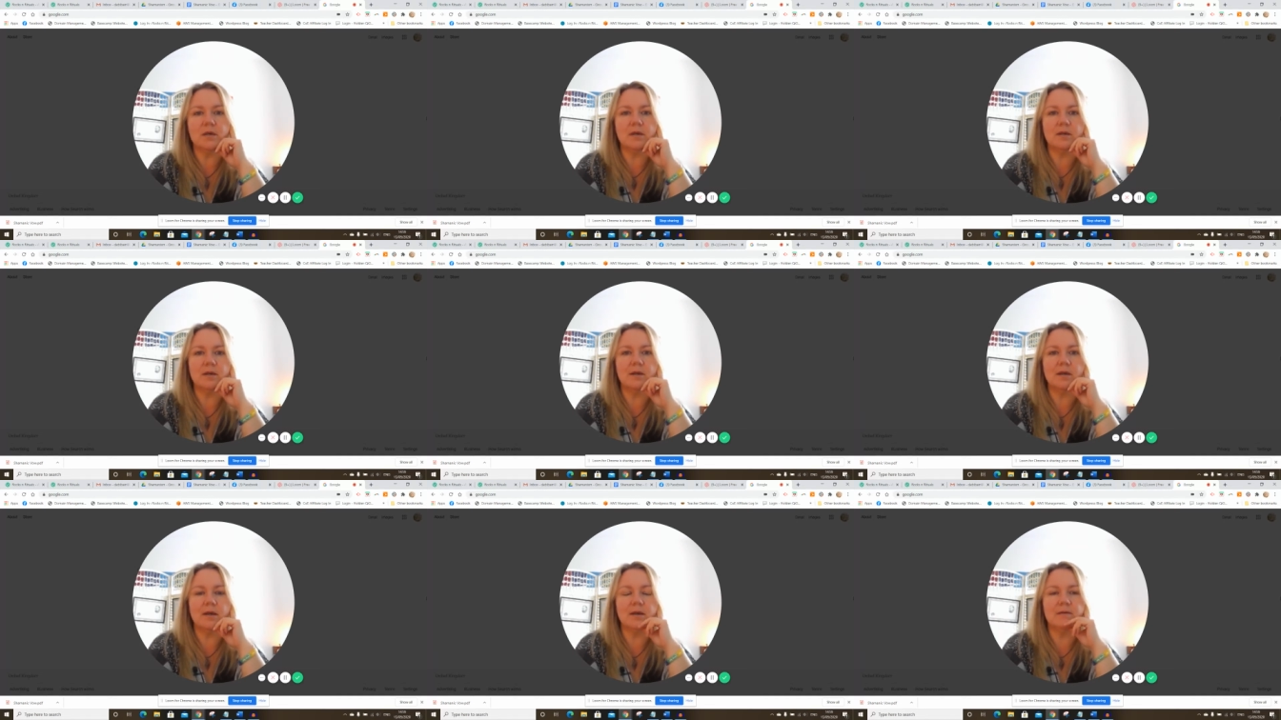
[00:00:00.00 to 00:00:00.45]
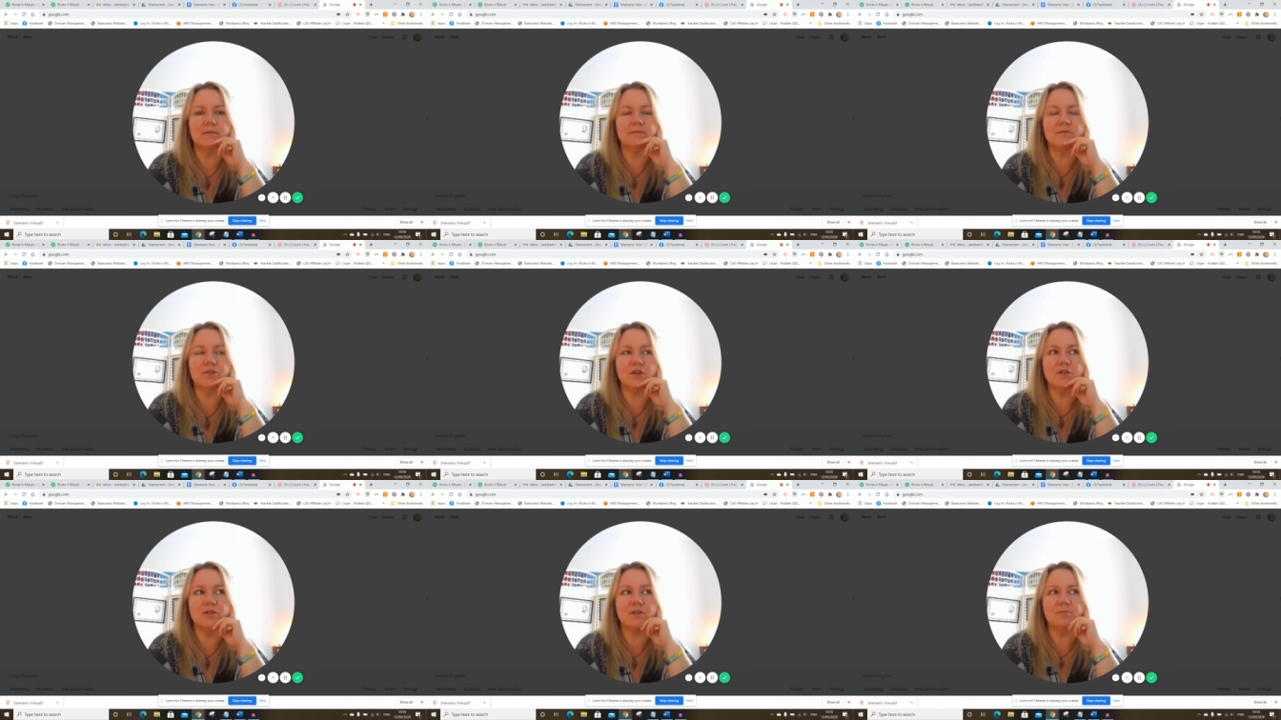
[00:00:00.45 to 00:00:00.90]
And
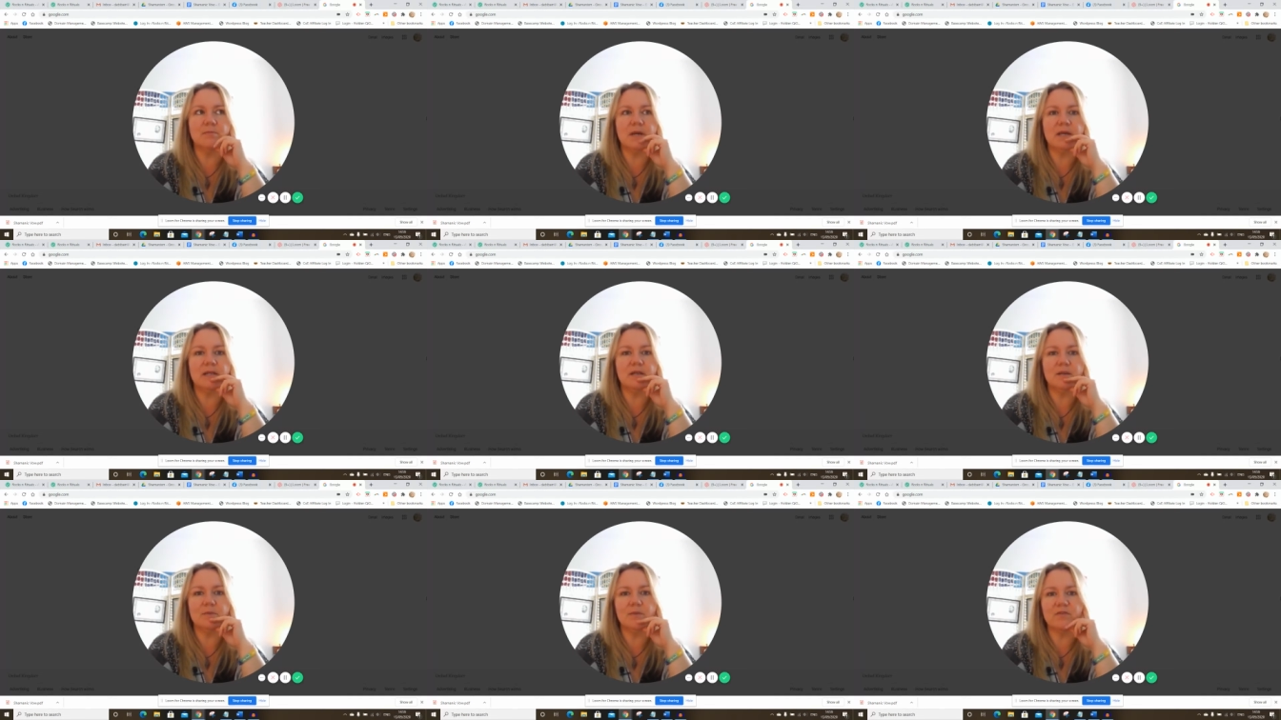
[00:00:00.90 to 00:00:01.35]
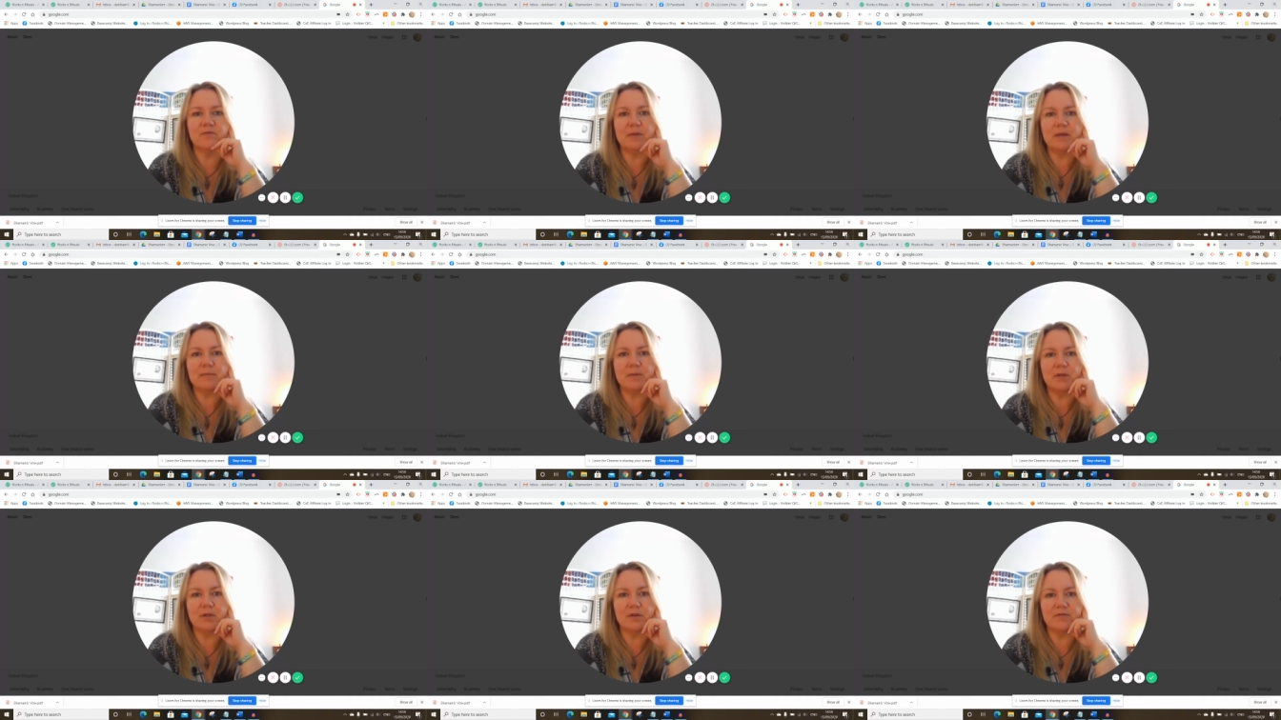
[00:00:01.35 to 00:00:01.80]
judging by the number of
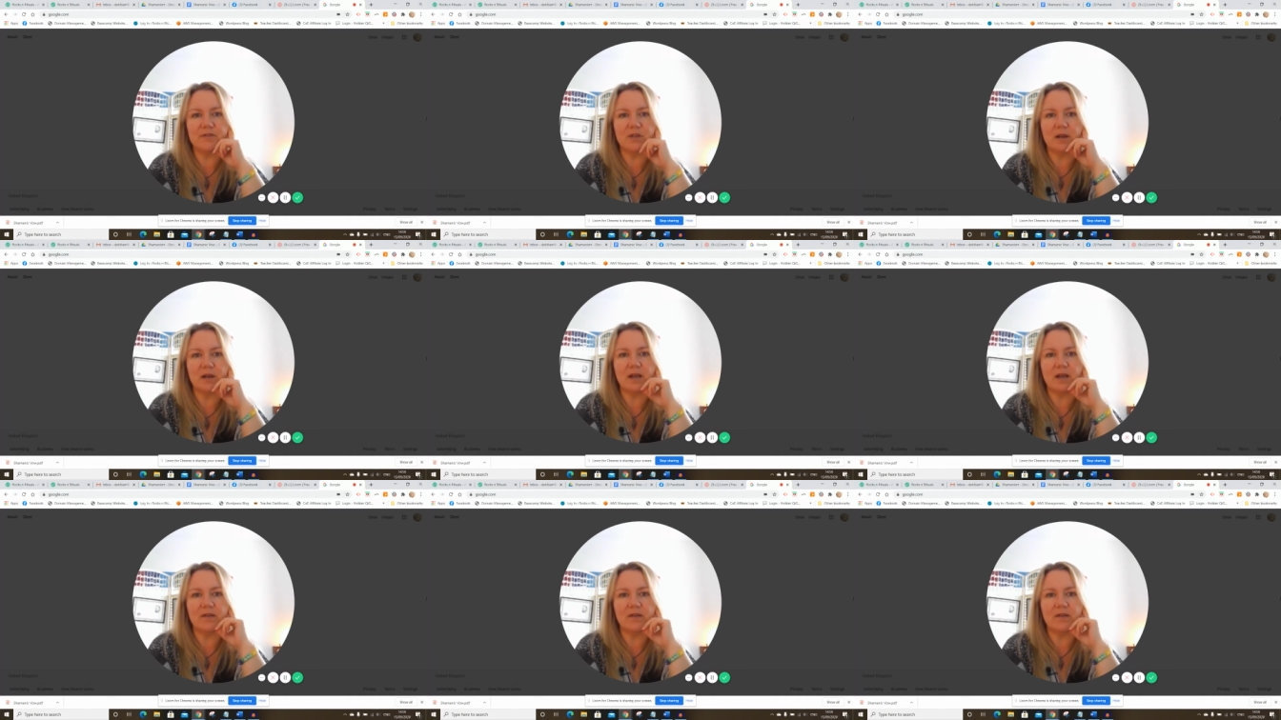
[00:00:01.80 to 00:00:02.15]
people who've done